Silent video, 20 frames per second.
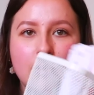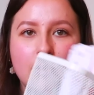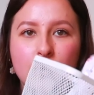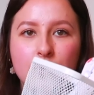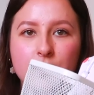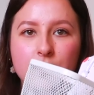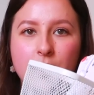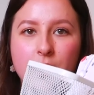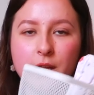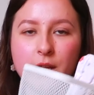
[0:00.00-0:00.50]

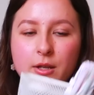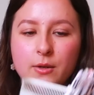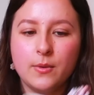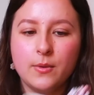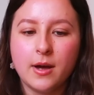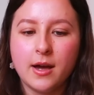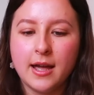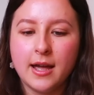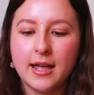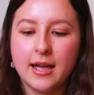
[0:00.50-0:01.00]

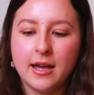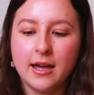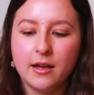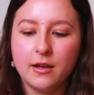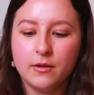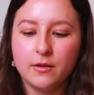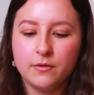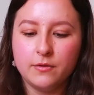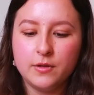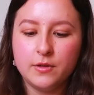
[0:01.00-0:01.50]
although I
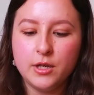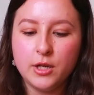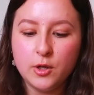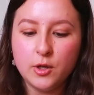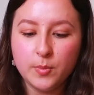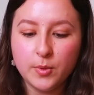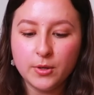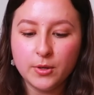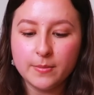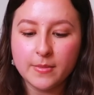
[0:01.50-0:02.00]
have
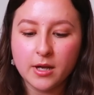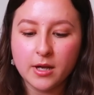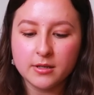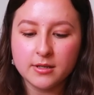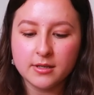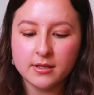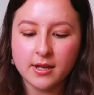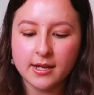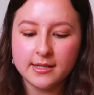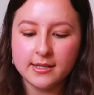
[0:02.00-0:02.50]
new bookmark
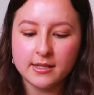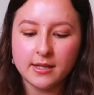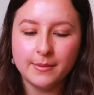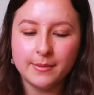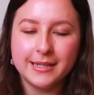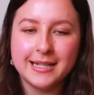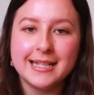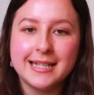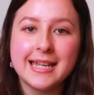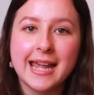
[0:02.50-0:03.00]
designs that
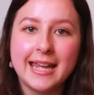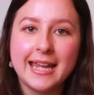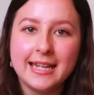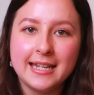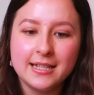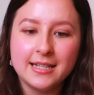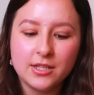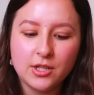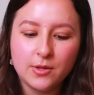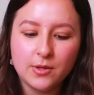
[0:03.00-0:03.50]
I'm going to take
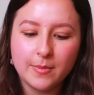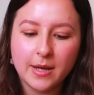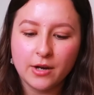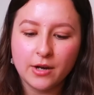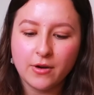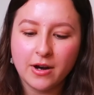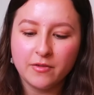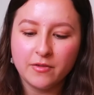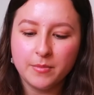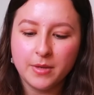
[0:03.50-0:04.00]
to my
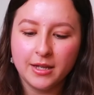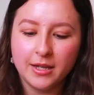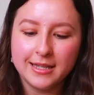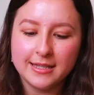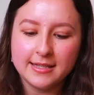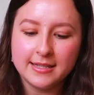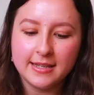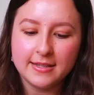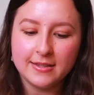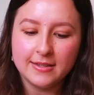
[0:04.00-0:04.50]
craft
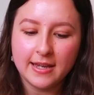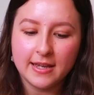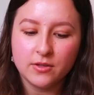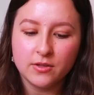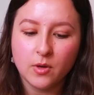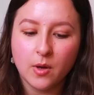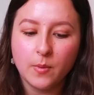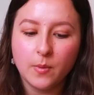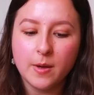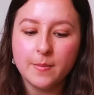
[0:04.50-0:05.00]
markets this year,
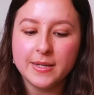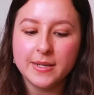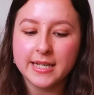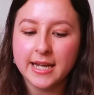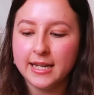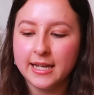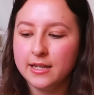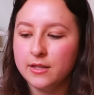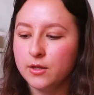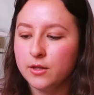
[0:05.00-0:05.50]
so I won't be
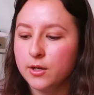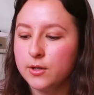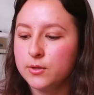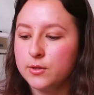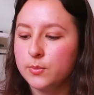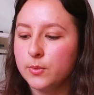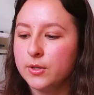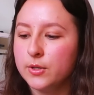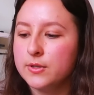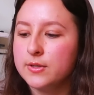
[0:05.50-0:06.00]
taking
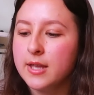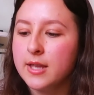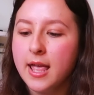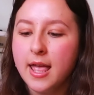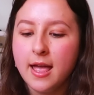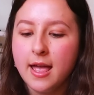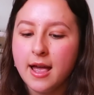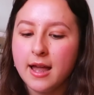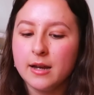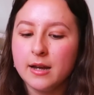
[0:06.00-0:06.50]
those ones,
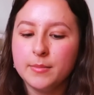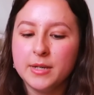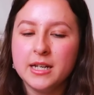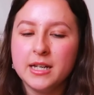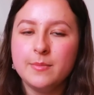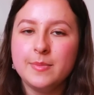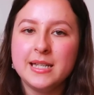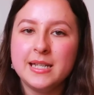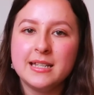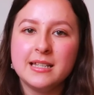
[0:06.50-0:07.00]
and I'm
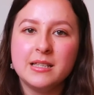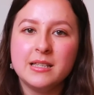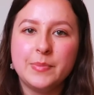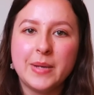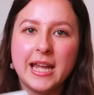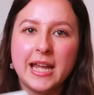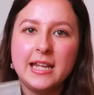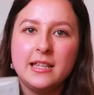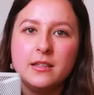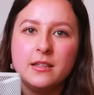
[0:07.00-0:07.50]
going to be
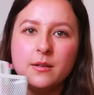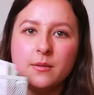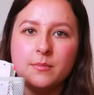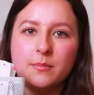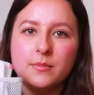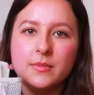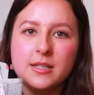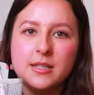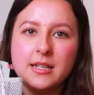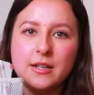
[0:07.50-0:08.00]
displaying
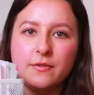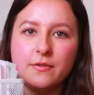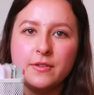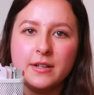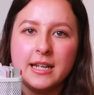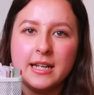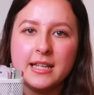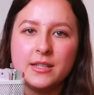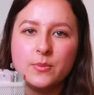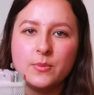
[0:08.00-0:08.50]
them
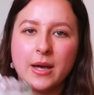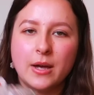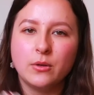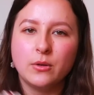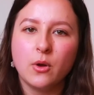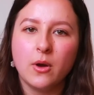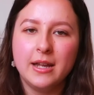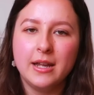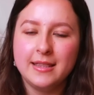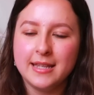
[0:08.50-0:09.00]
differently as well,
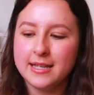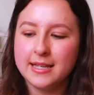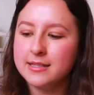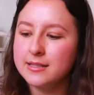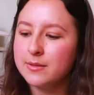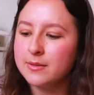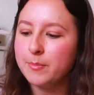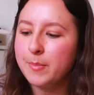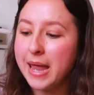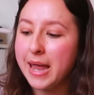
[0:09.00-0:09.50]
not in
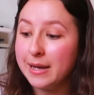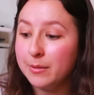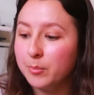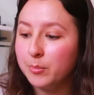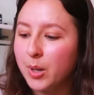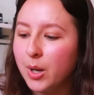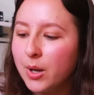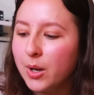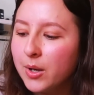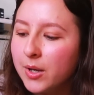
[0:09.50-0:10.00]
this pen
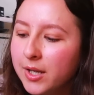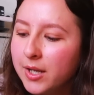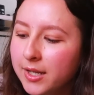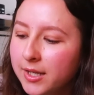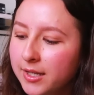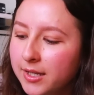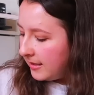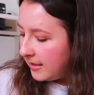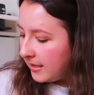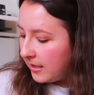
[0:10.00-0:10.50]
pot.
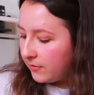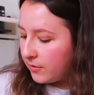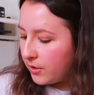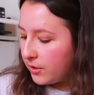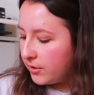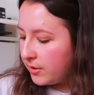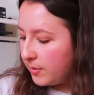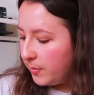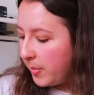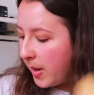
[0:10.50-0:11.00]
Then I've
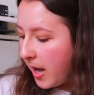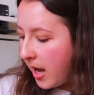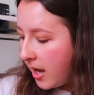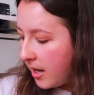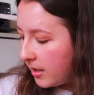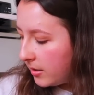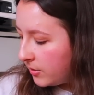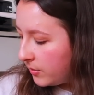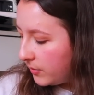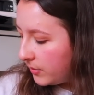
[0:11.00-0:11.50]
got some
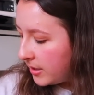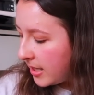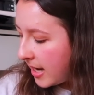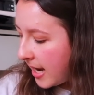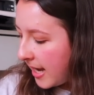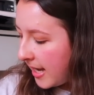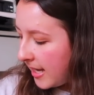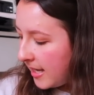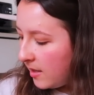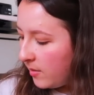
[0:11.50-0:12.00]
parcel
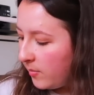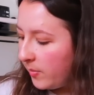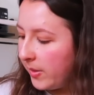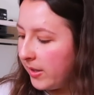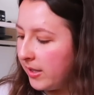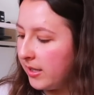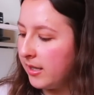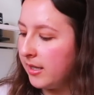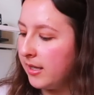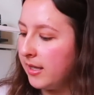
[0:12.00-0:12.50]
tape
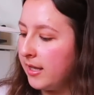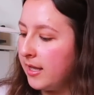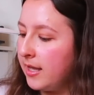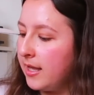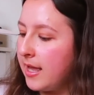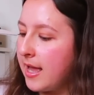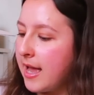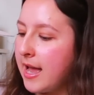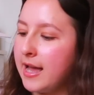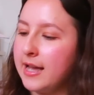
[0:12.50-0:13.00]

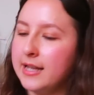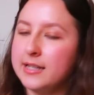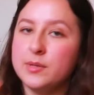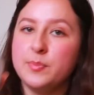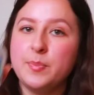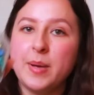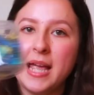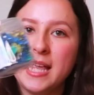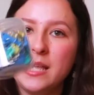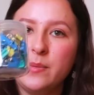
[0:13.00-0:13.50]

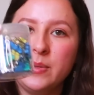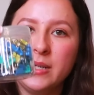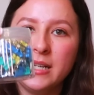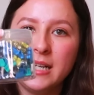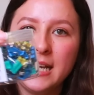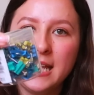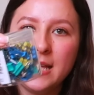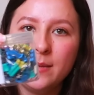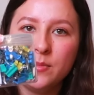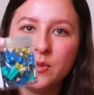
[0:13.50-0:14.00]
and paper
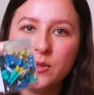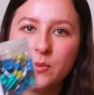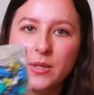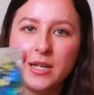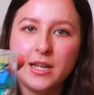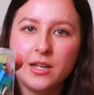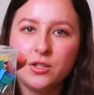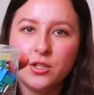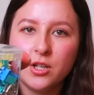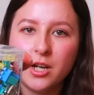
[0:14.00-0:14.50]
clips,
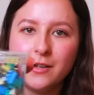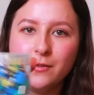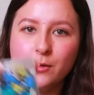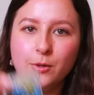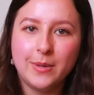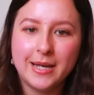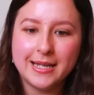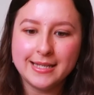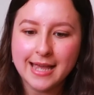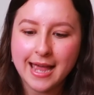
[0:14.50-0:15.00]
which are
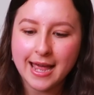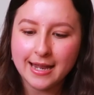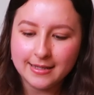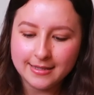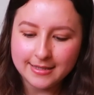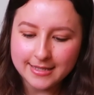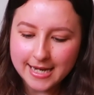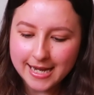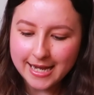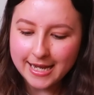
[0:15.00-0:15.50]
always
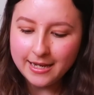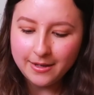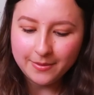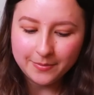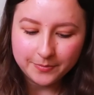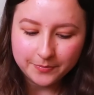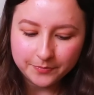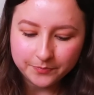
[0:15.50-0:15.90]
handy.